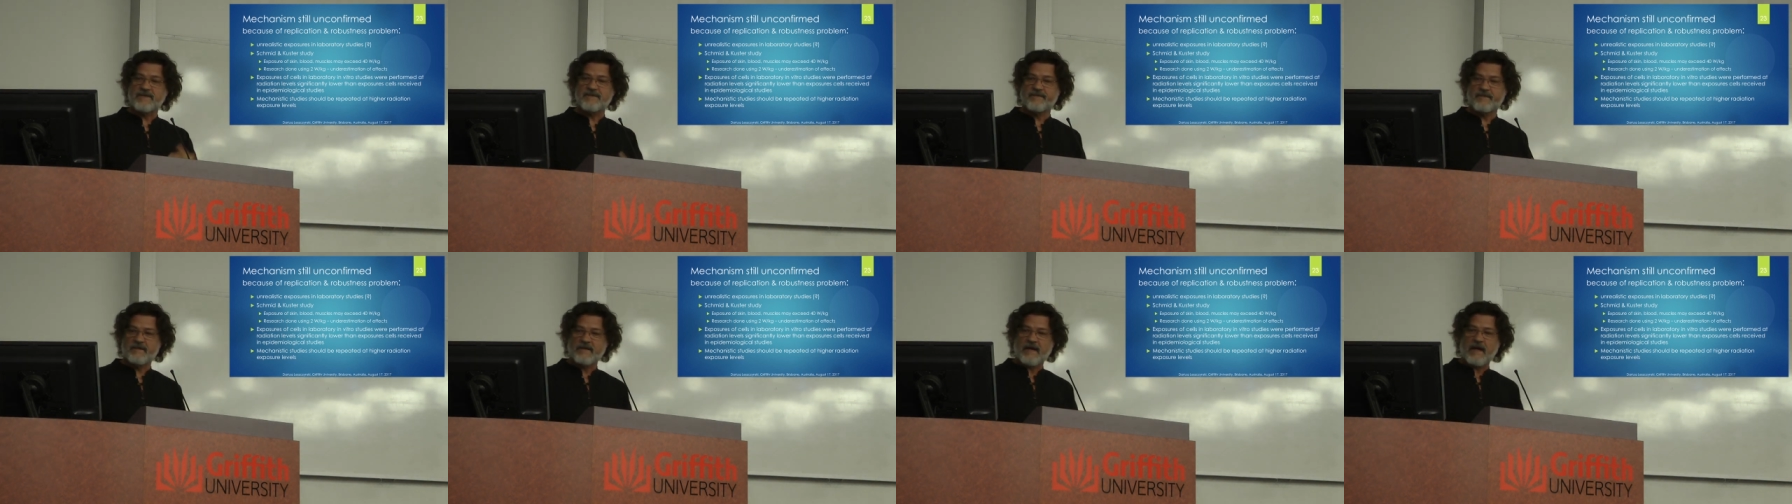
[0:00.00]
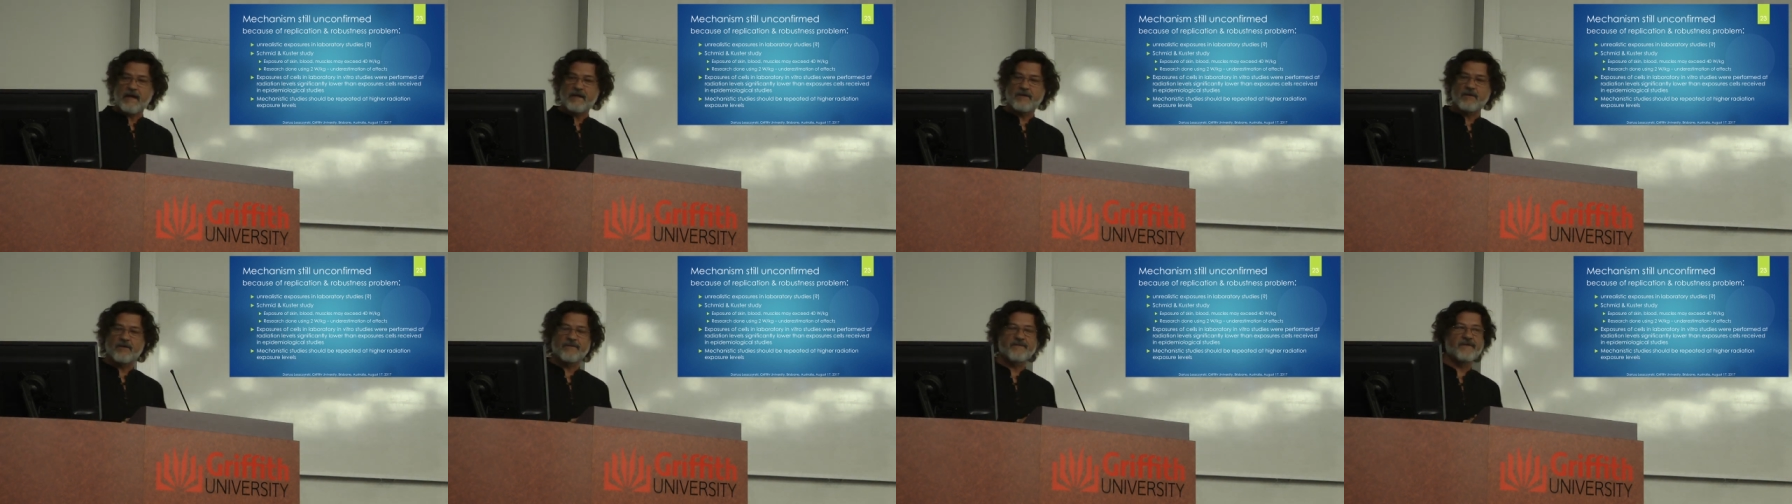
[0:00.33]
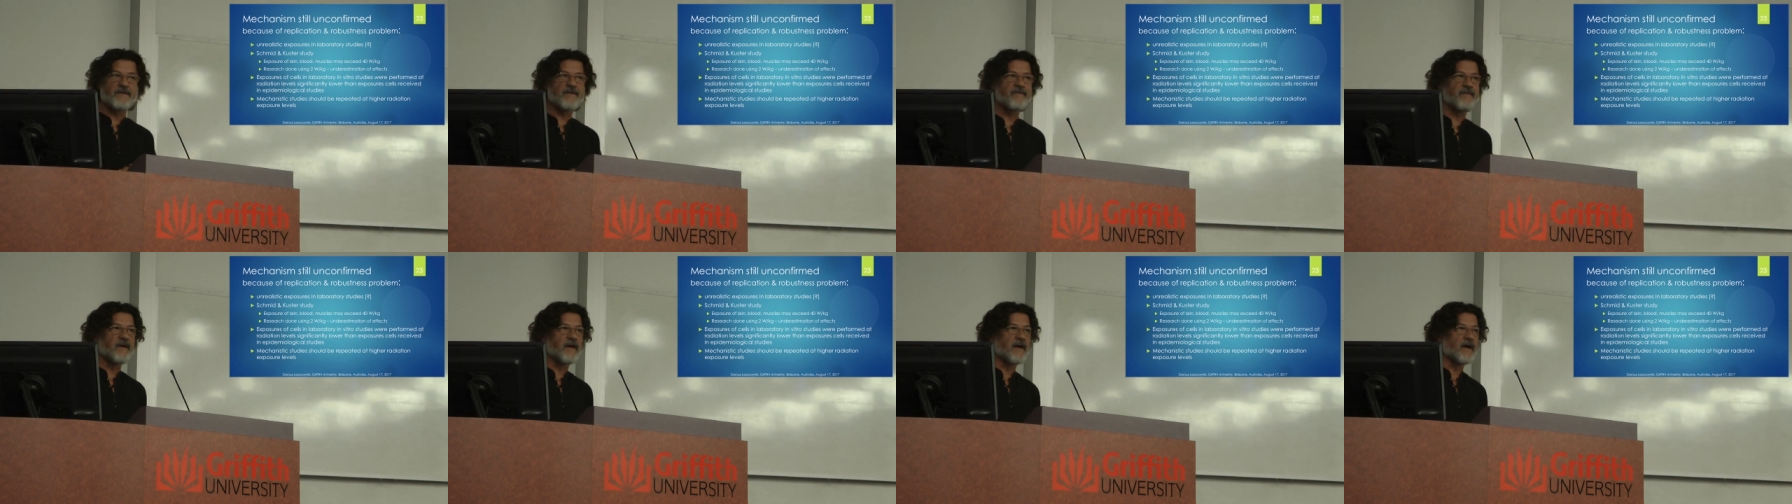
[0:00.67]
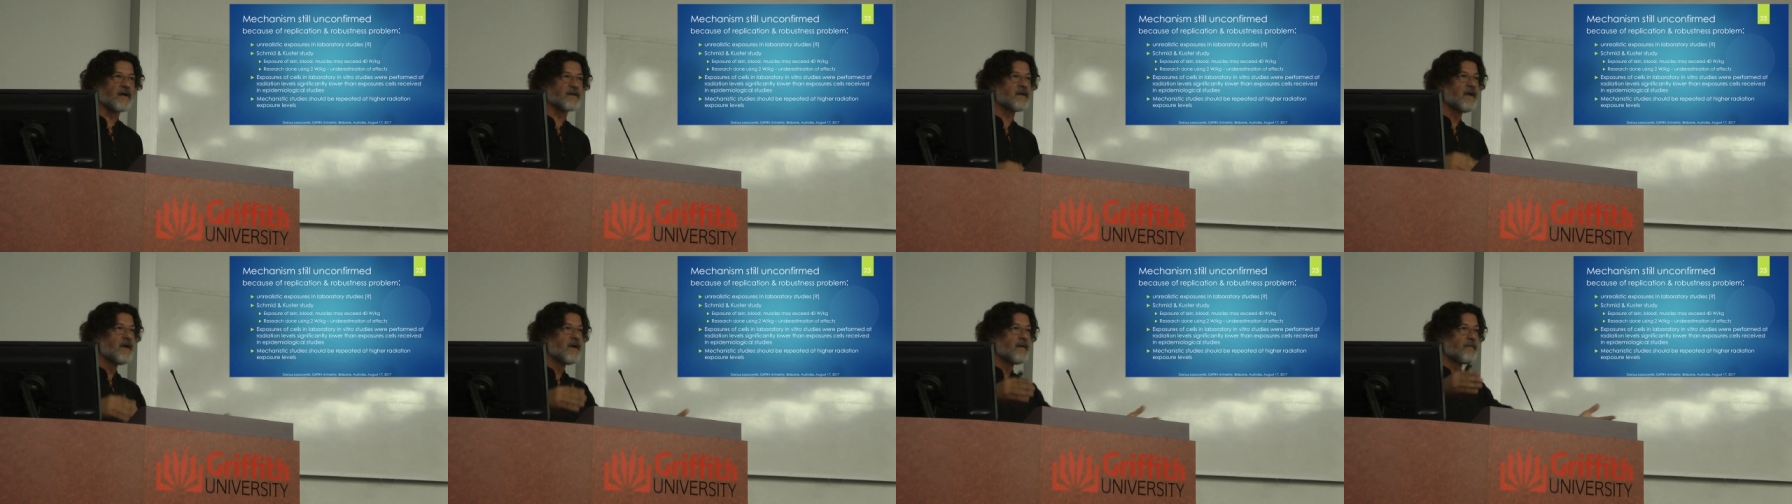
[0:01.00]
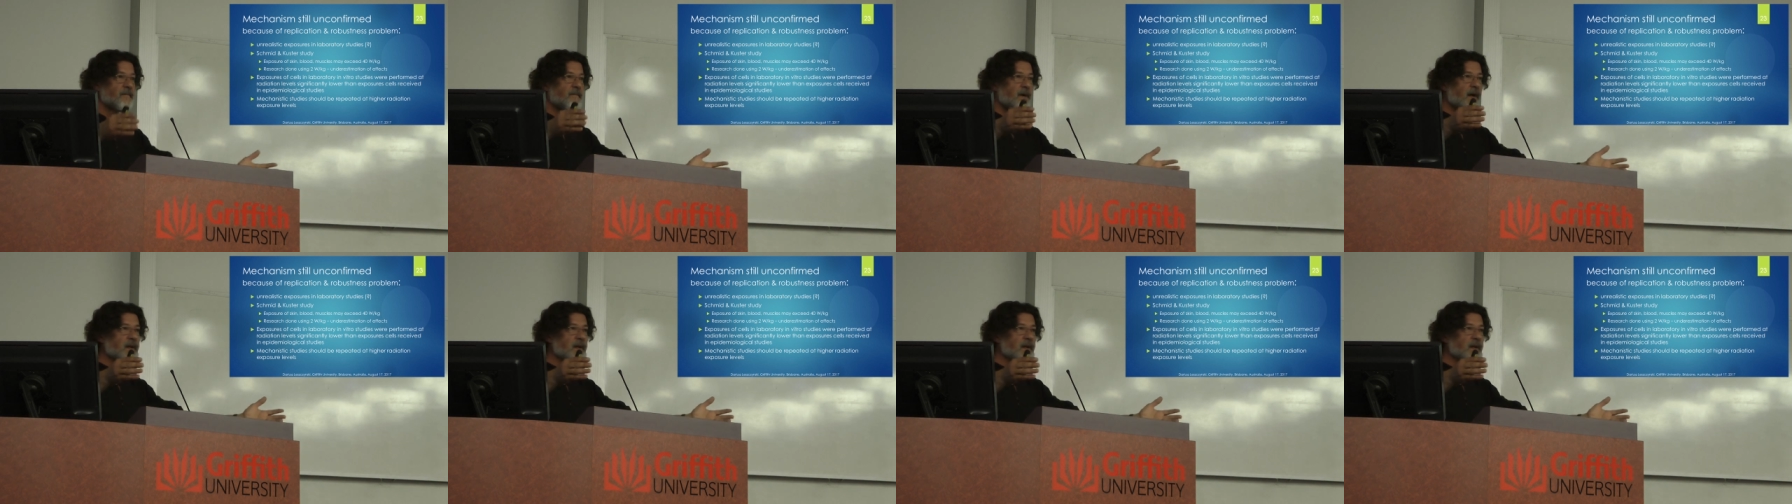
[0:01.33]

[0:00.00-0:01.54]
It's kind of difficult.